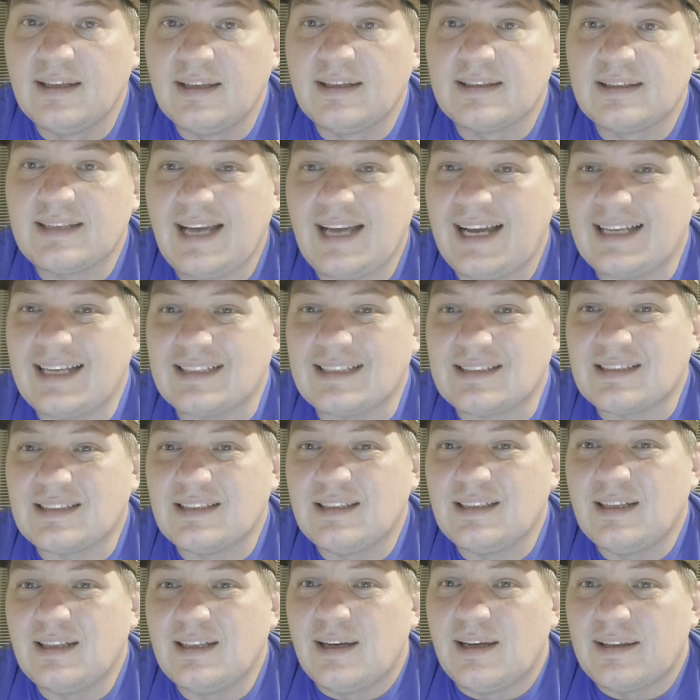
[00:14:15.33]
Guys,
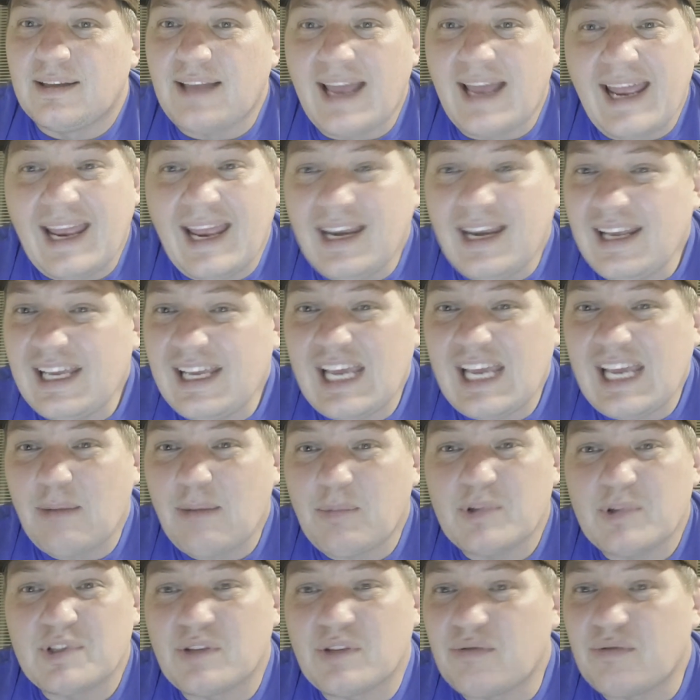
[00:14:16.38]
the
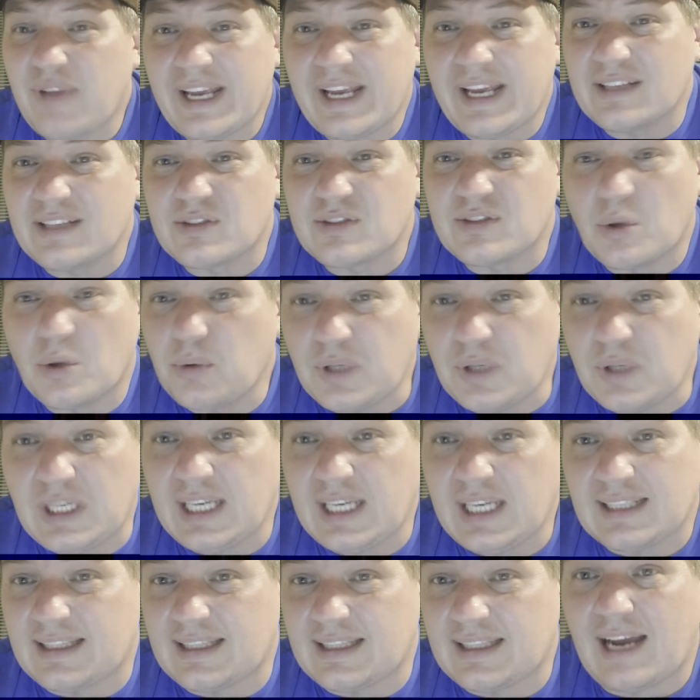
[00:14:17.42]
handicappers in Vegas don't get
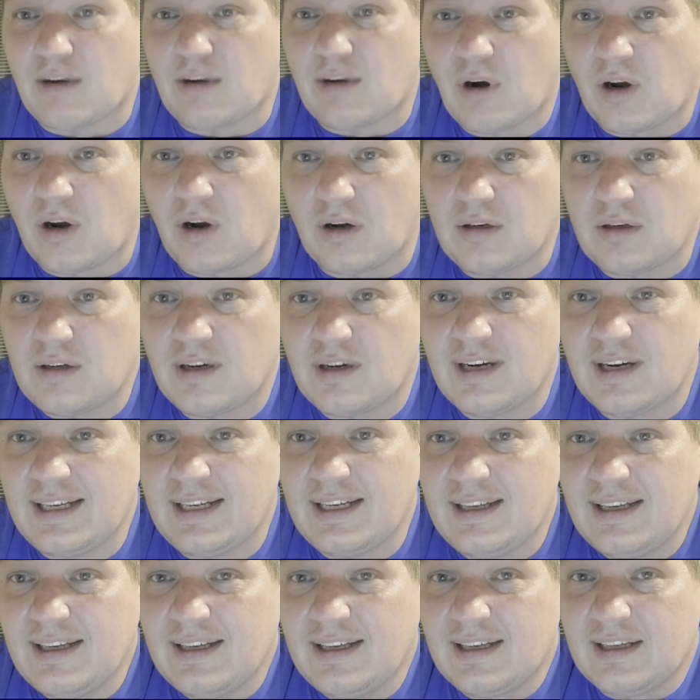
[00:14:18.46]
it that wrong, right?
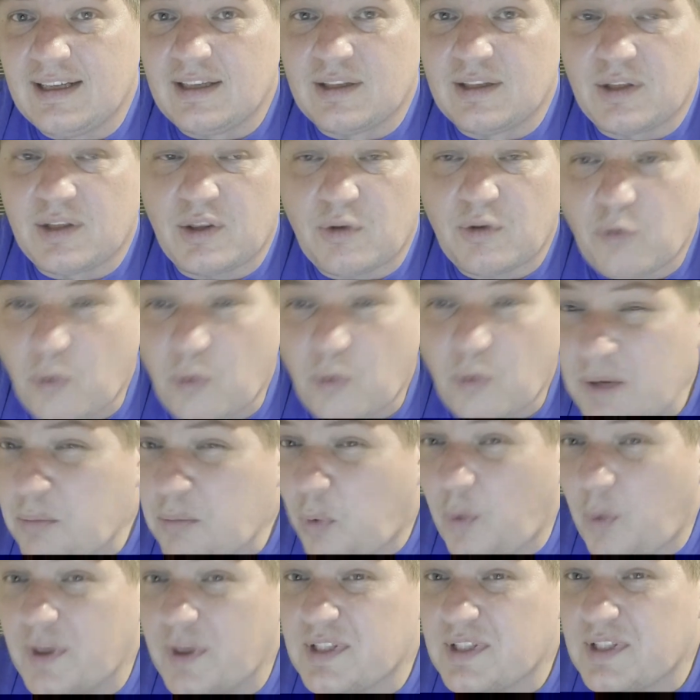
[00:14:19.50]
3
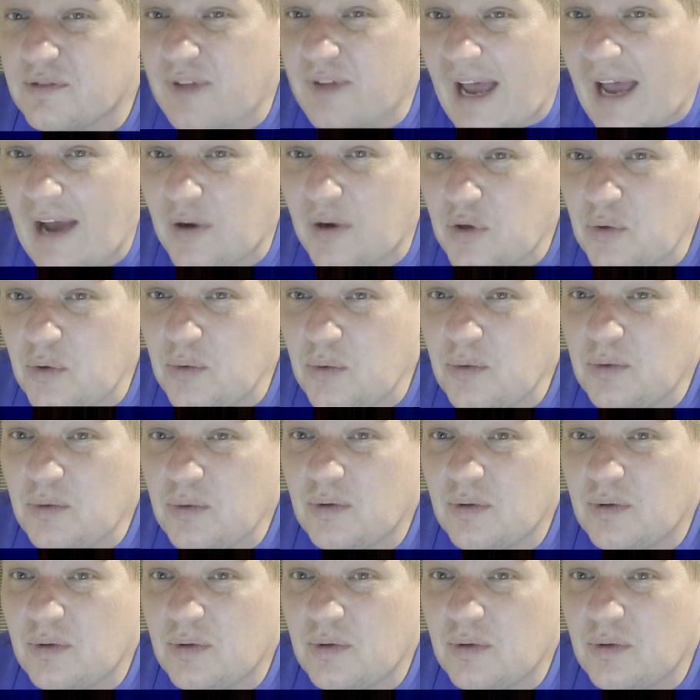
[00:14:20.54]
points of value.